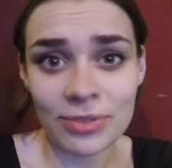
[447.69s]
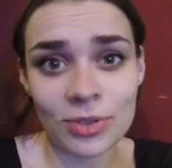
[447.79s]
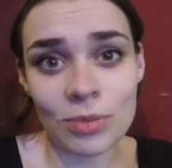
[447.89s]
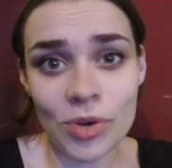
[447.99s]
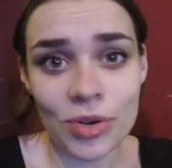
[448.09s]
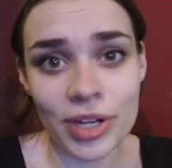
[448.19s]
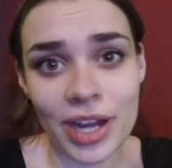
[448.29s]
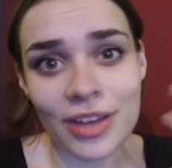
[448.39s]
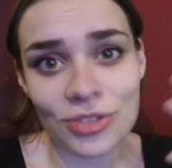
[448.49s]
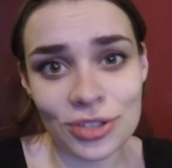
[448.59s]
for
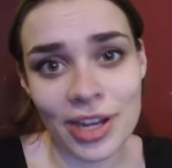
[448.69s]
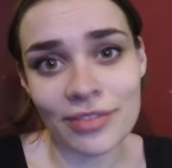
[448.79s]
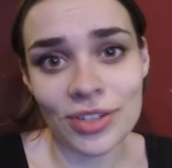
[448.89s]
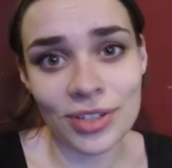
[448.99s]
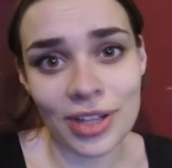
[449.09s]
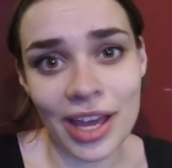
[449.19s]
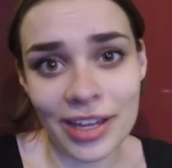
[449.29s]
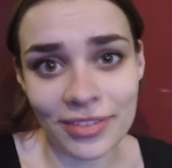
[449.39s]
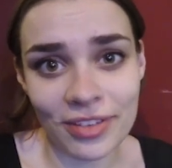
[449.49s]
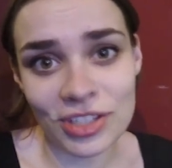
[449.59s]
more travel
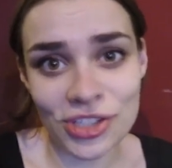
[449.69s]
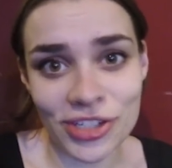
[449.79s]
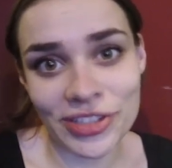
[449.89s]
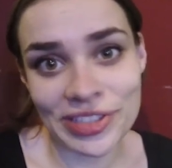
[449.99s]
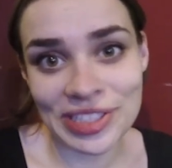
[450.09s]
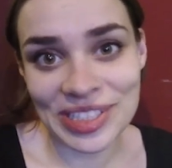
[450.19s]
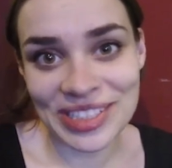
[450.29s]
adventures.